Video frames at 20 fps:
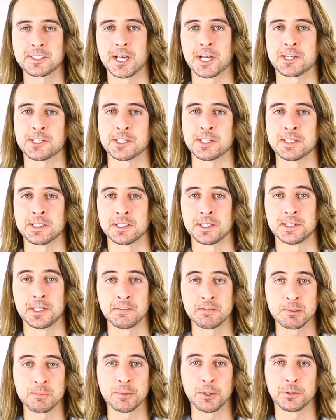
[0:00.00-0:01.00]
section in the
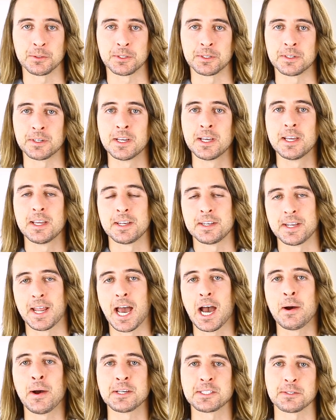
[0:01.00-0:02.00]
Divi Builder
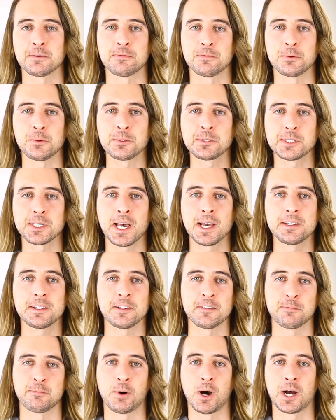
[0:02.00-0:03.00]
now has a full set
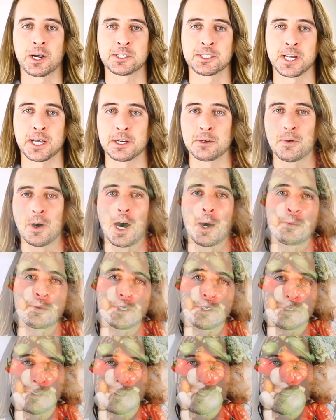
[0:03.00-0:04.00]
of box shadow
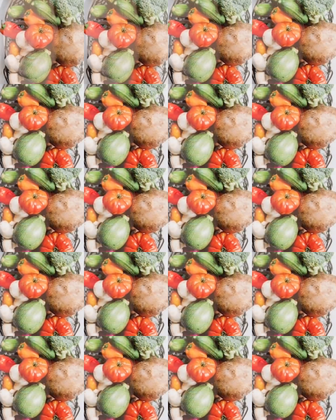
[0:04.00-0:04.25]
options.